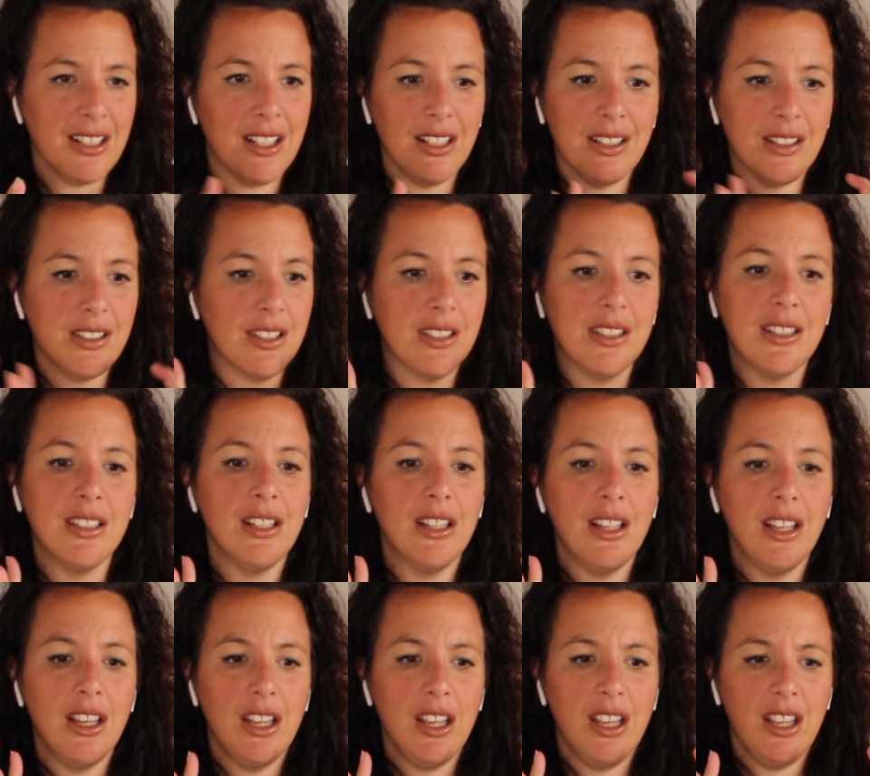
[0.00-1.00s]
It's
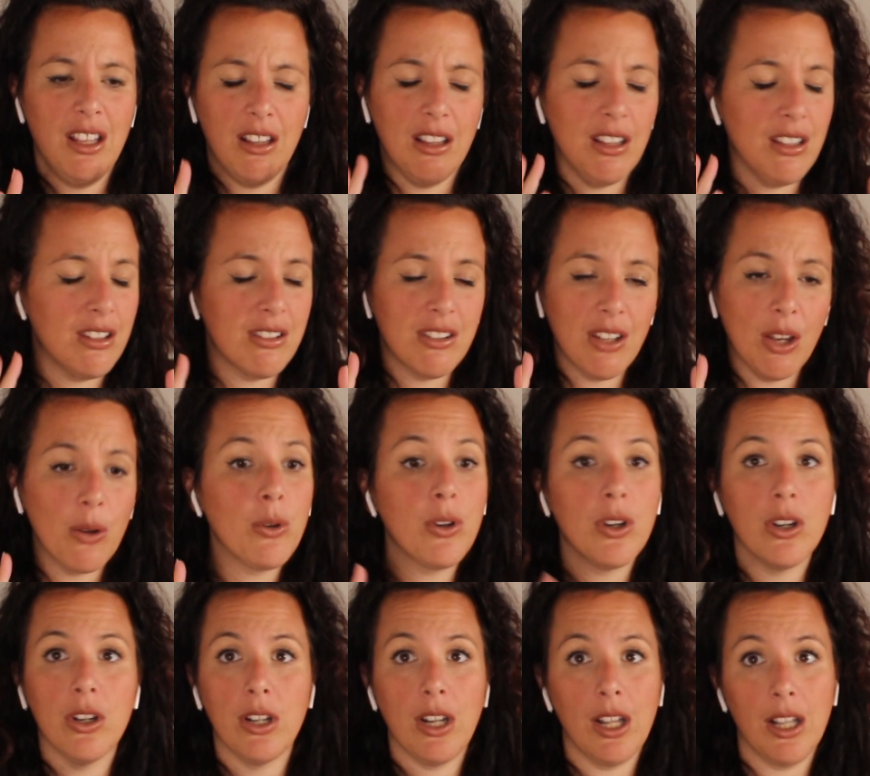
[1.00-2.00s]
so
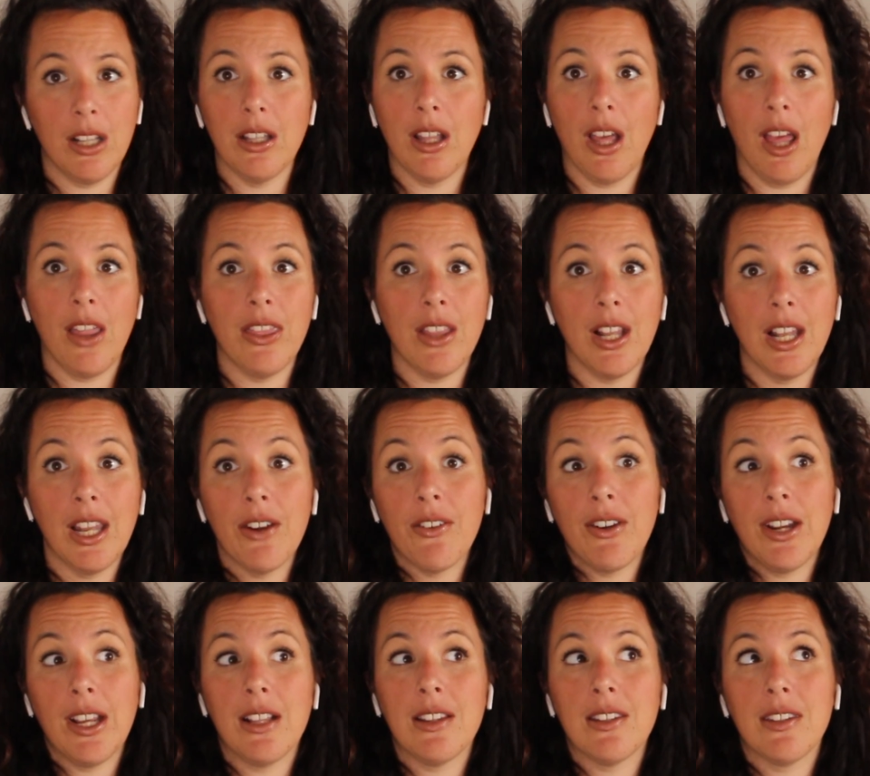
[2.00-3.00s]
good, and the
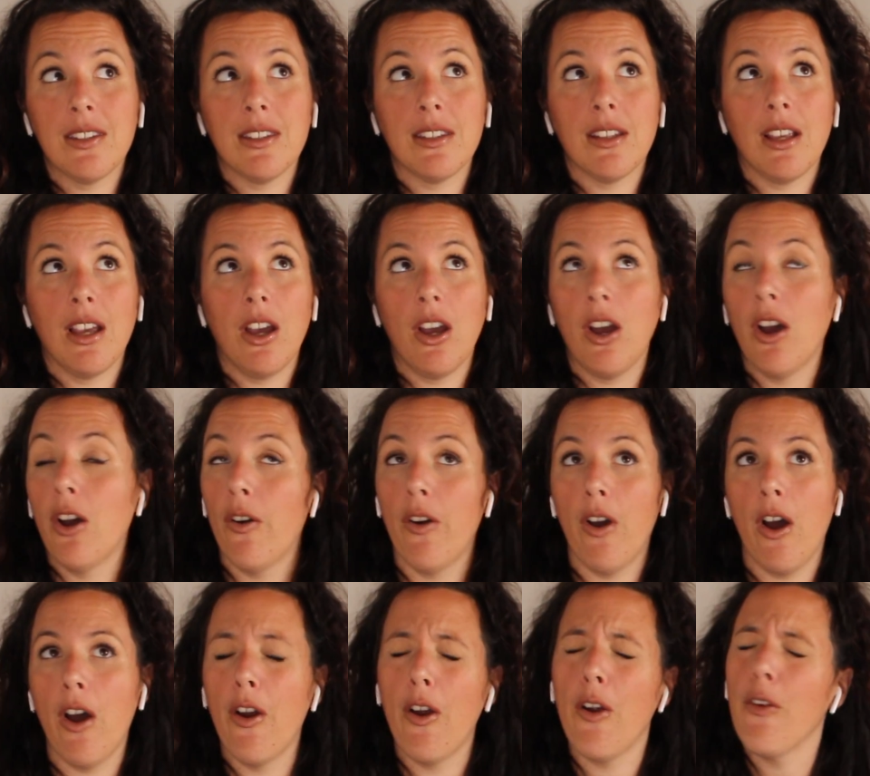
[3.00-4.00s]
lyrics
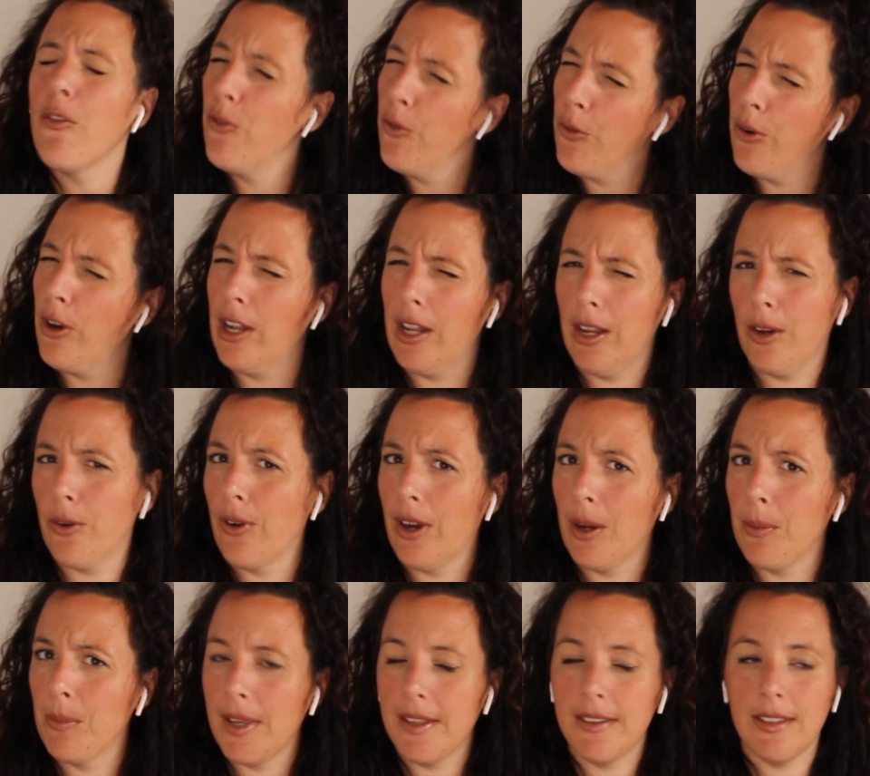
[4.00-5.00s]
a really
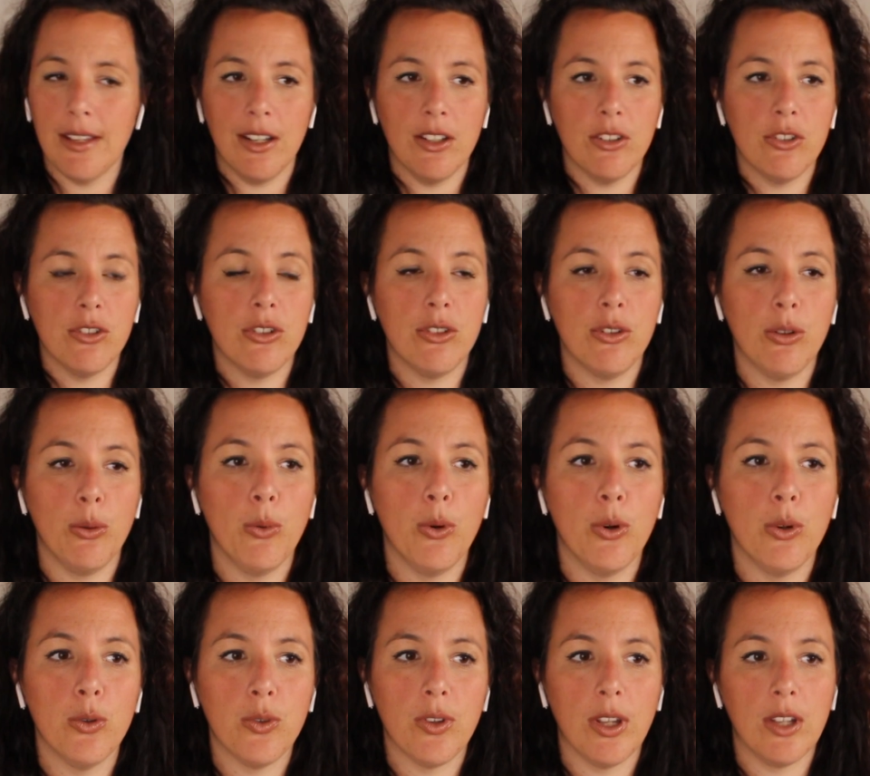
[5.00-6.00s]
great message
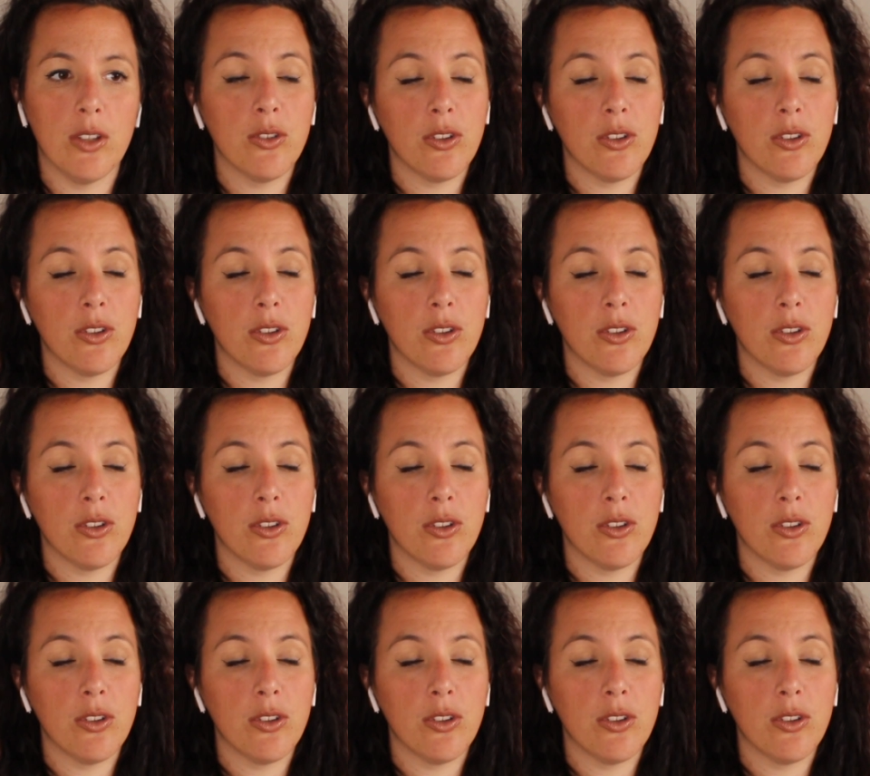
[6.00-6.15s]
towards it.